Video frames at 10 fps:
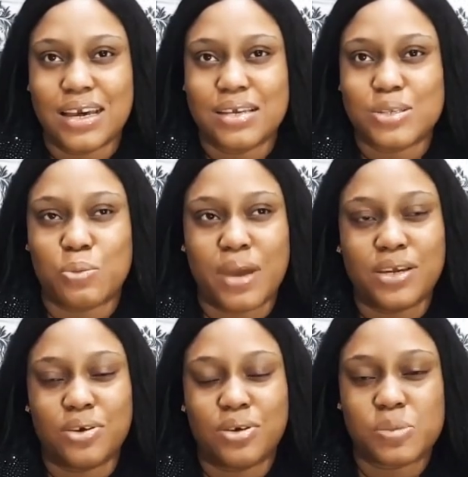some are in
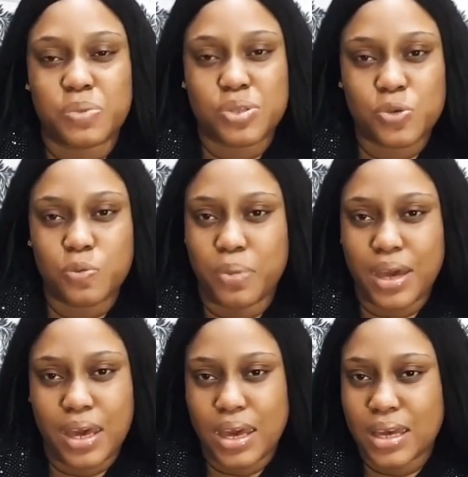the hospital
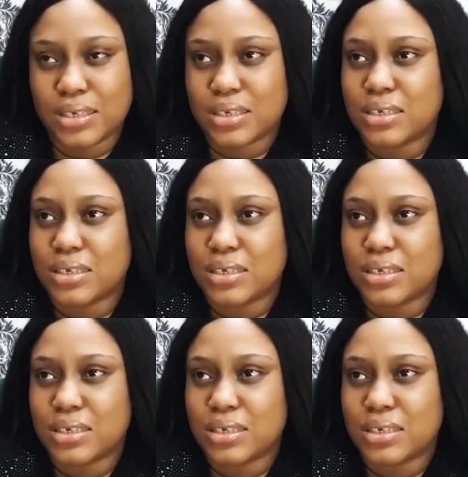bed,